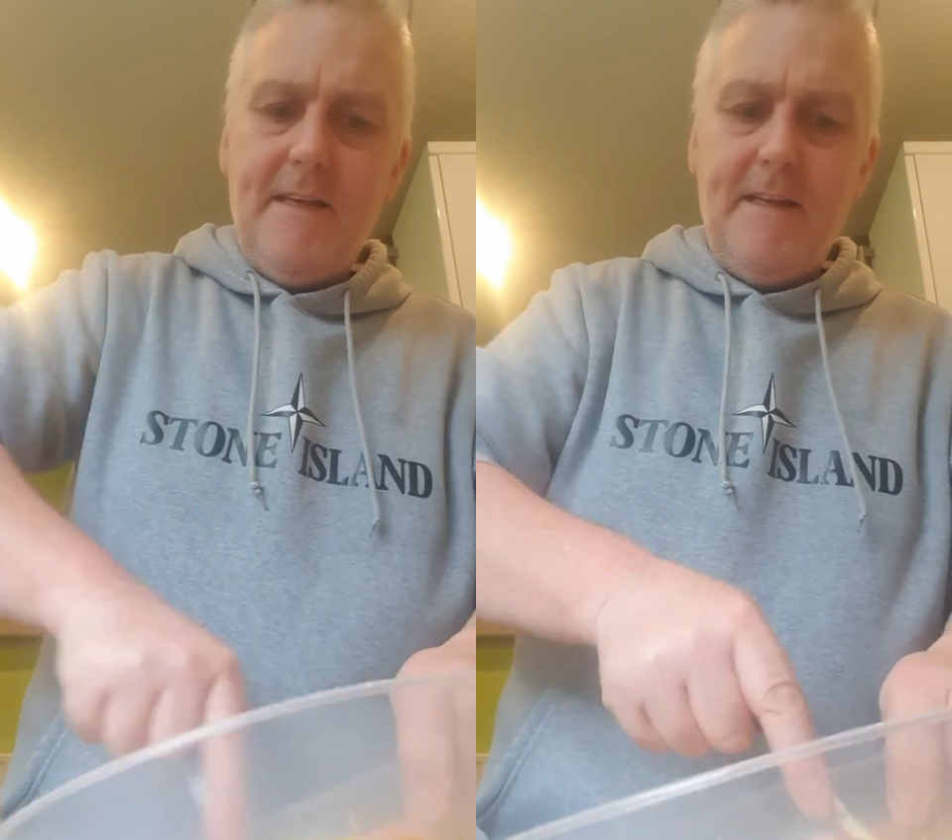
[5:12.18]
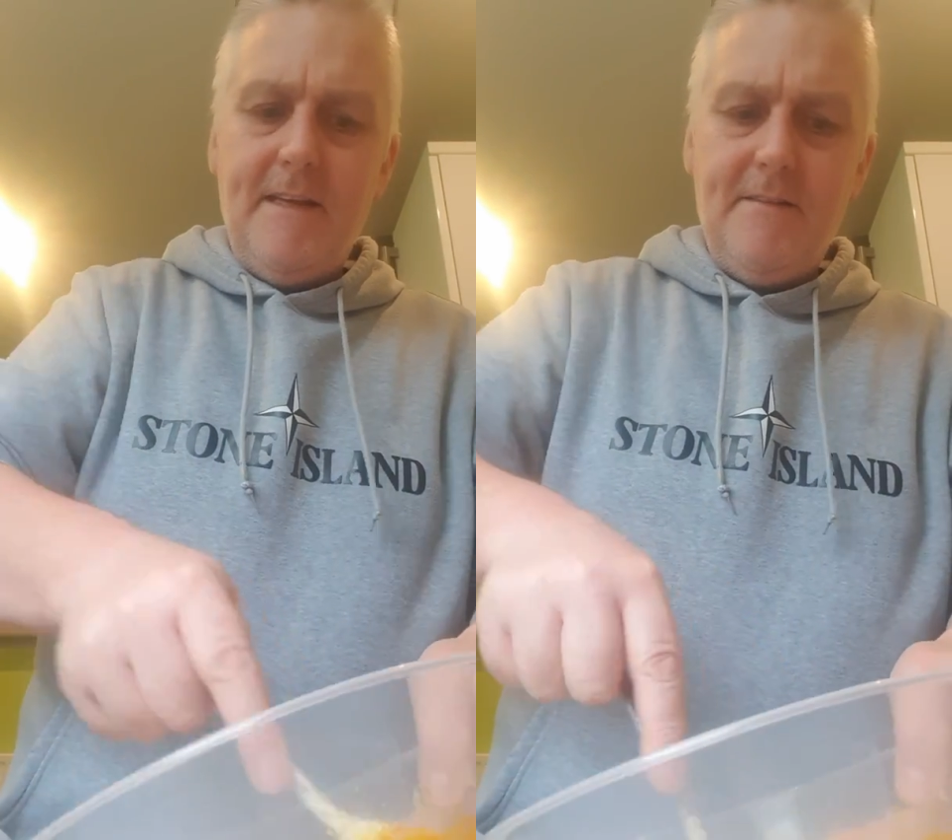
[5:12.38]

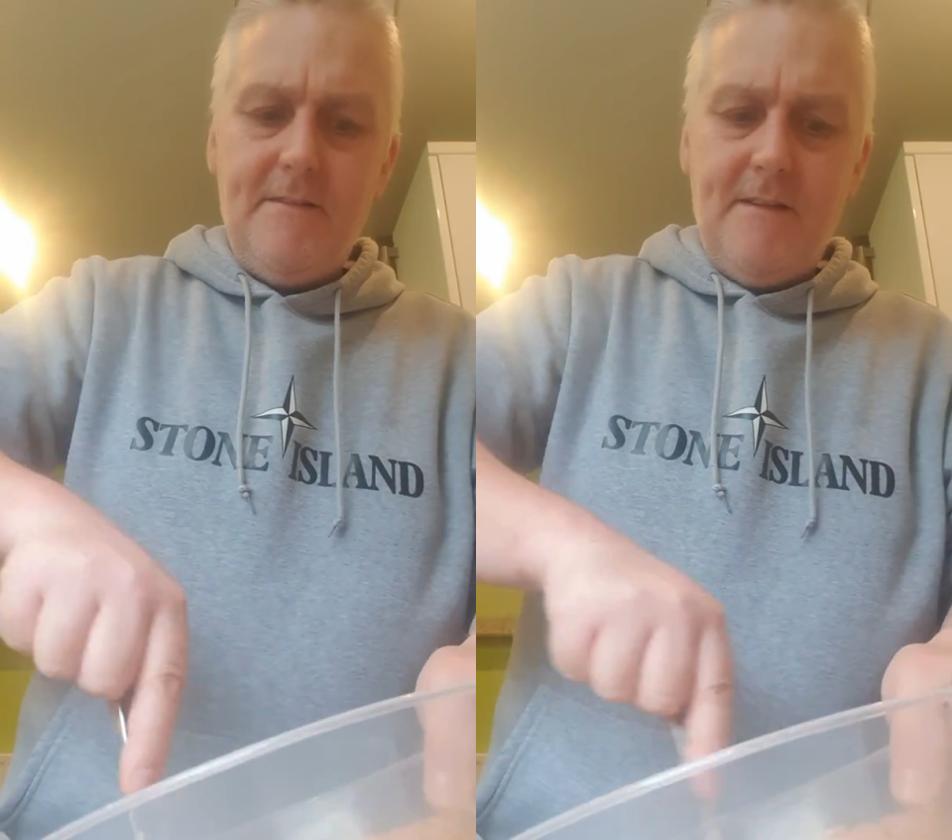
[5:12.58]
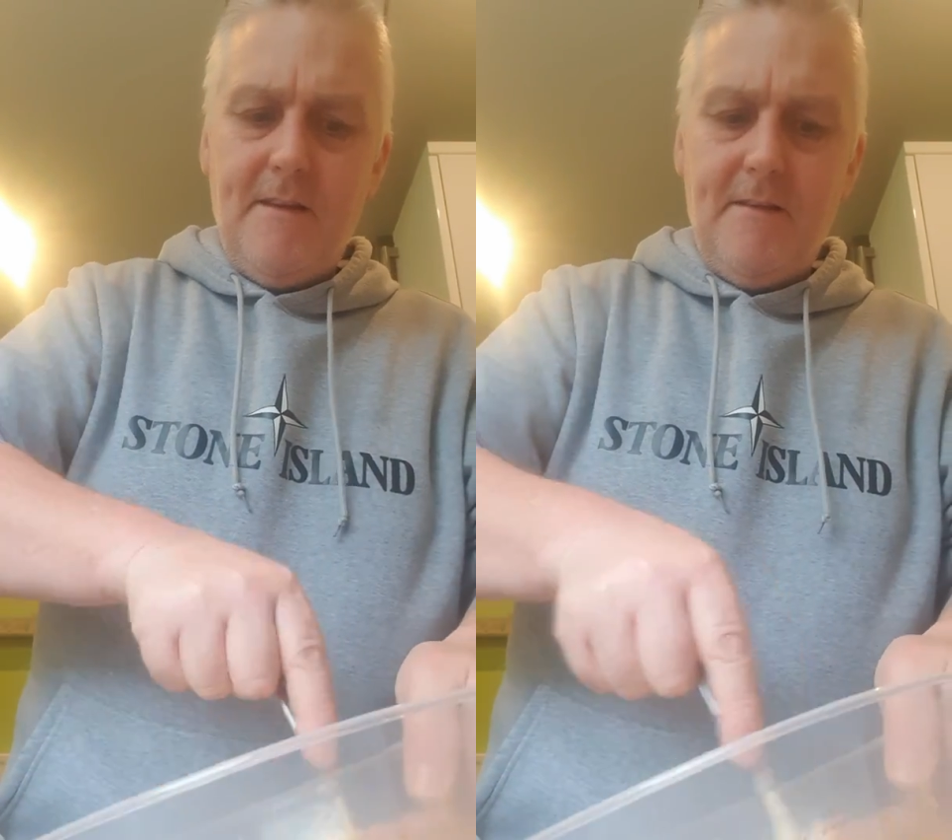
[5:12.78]
gives
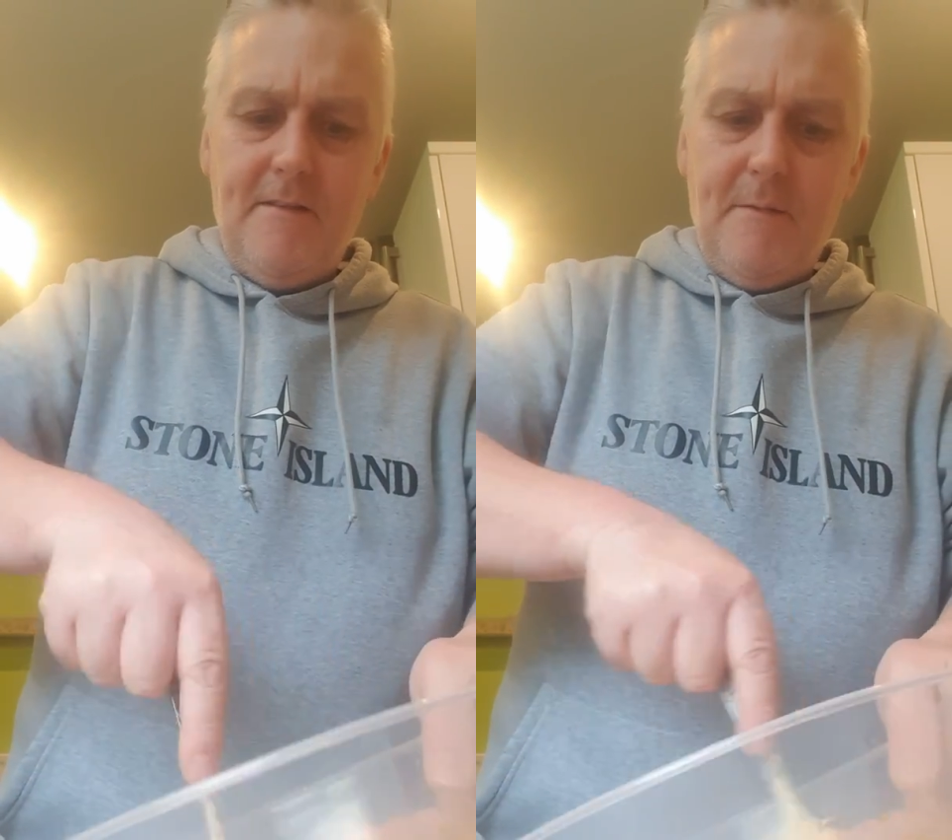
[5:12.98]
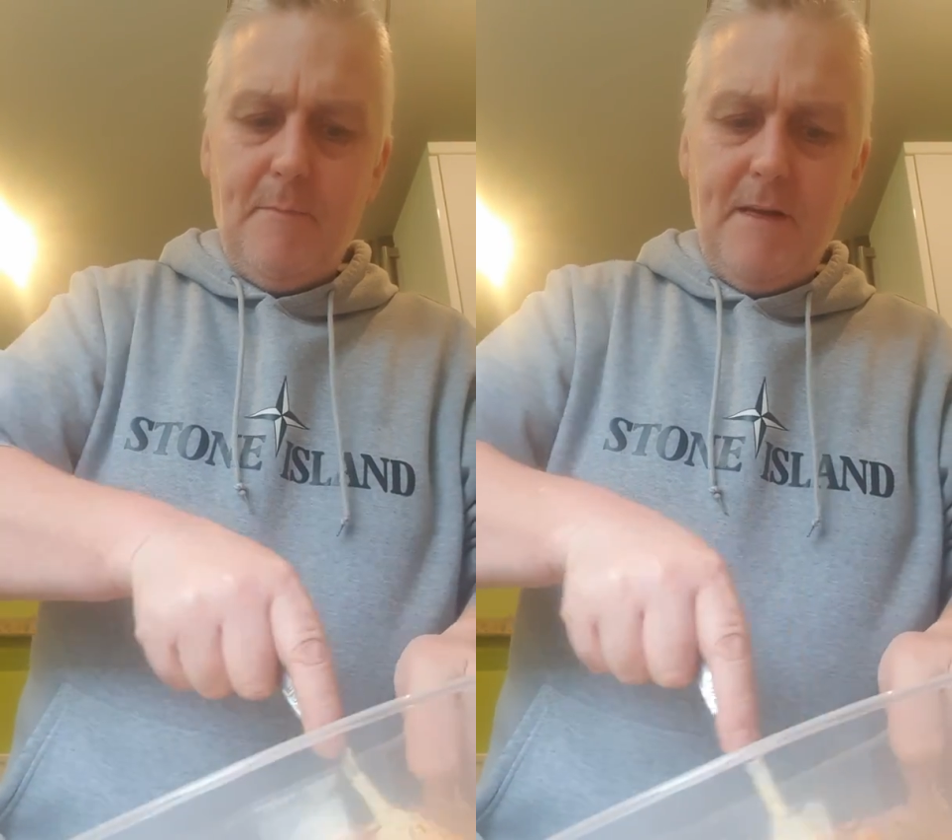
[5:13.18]

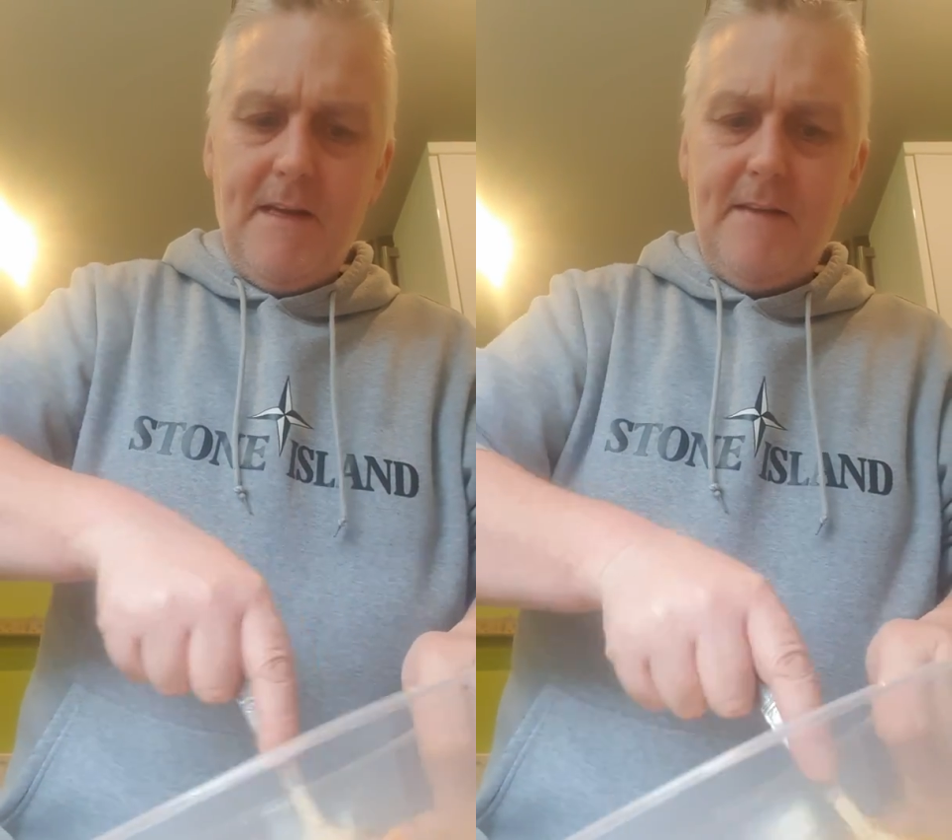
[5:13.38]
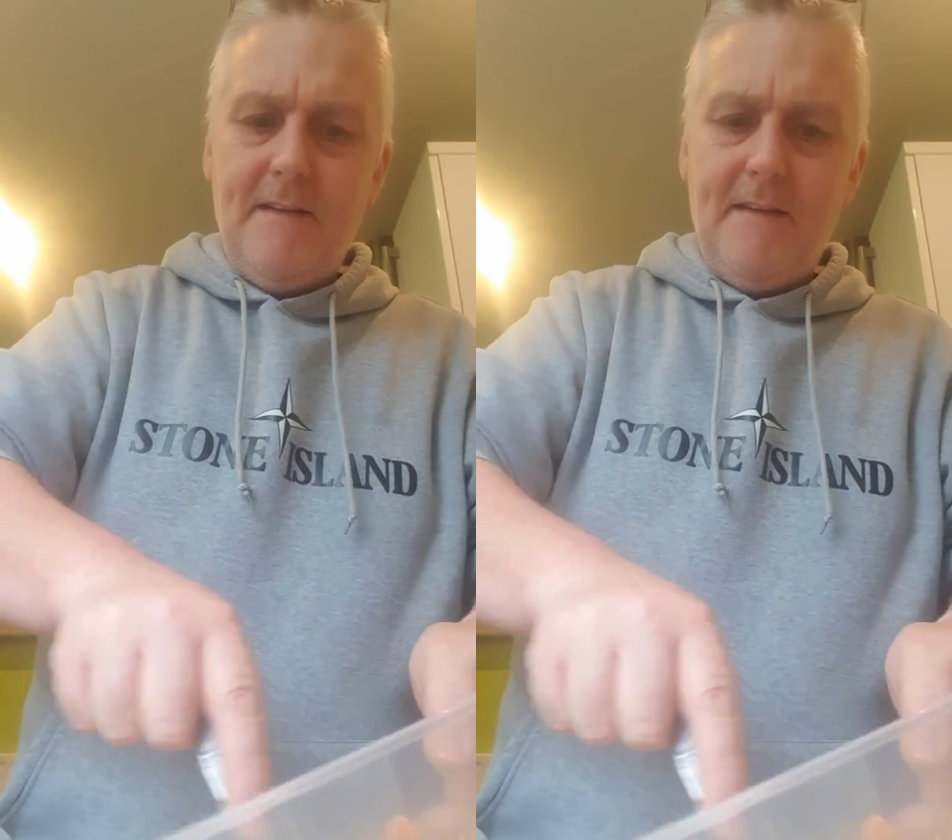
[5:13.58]
the bait